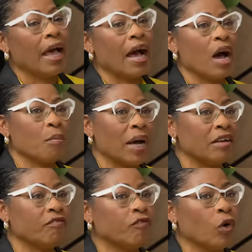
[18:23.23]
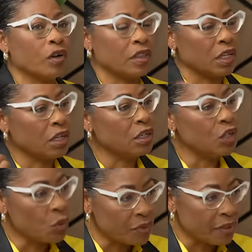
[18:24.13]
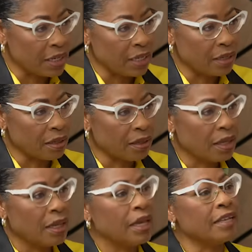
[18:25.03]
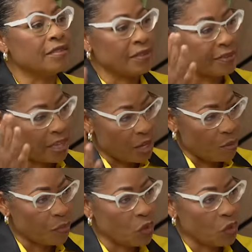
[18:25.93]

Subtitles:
And for the new skilling, it's the same.